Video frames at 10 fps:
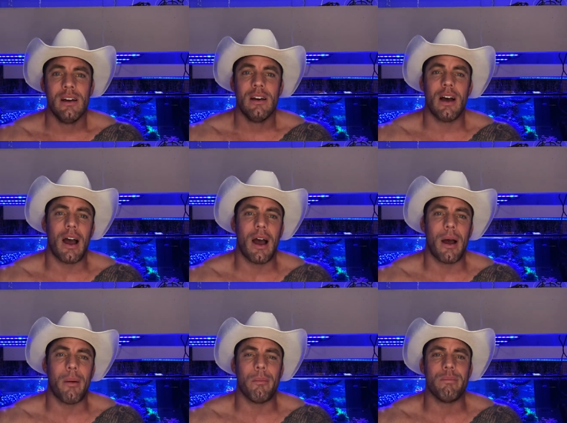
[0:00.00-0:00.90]

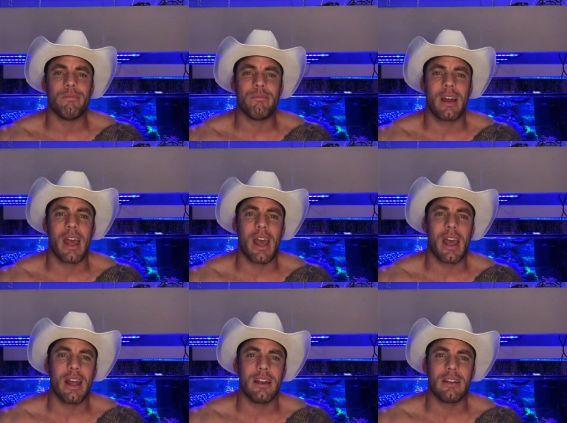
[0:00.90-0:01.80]
Um,
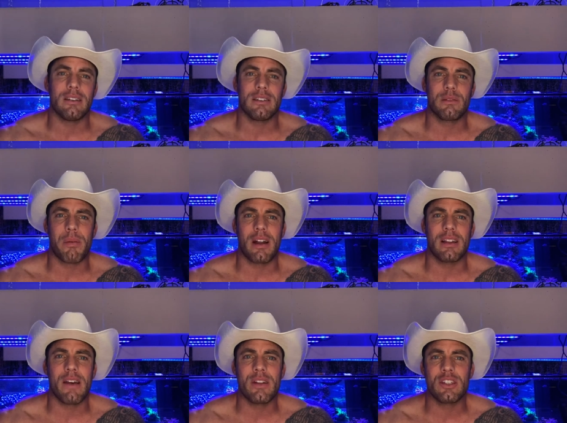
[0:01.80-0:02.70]
and it's about
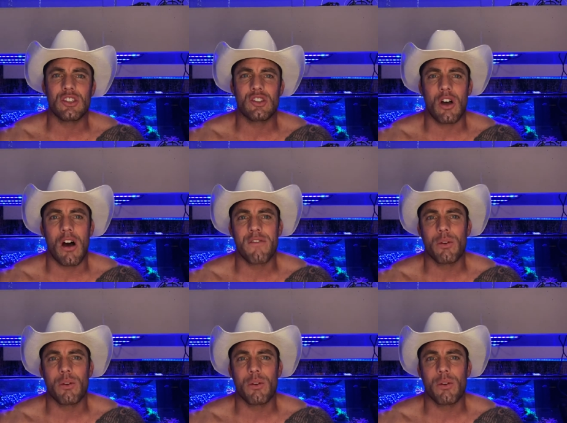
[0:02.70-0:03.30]
11 inches off the